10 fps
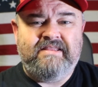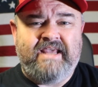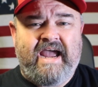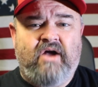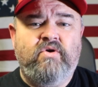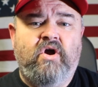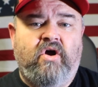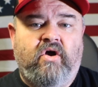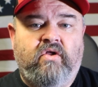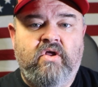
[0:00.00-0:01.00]
The
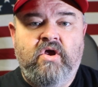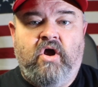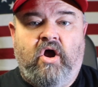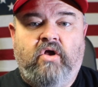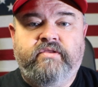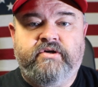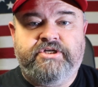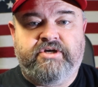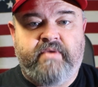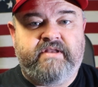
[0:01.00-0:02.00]
alcohol
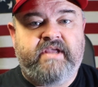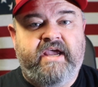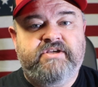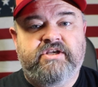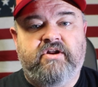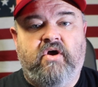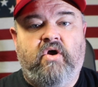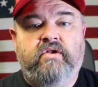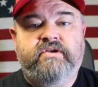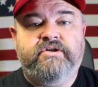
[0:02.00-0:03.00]
alters your mentation, it
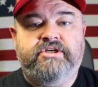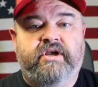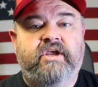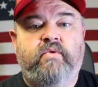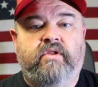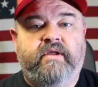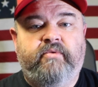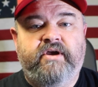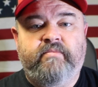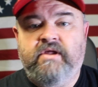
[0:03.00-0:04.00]
alters your
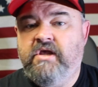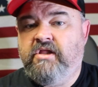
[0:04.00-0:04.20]
equilibrium.